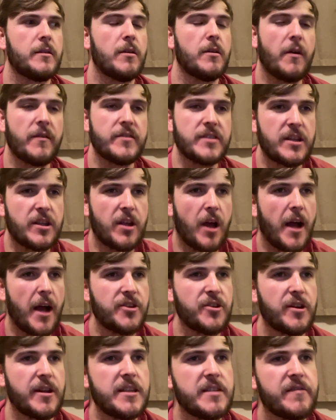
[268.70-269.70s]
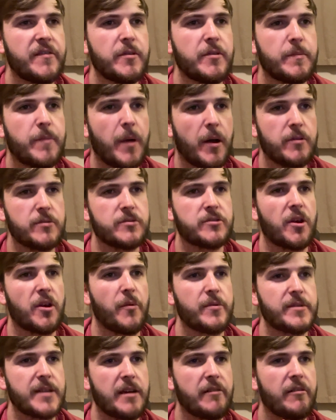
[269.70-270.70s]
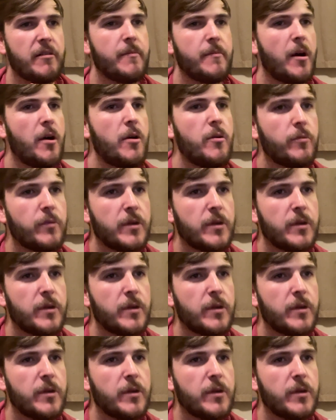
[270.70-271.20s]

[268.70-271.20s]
You obviously had your interview with Polestar. Was that remote?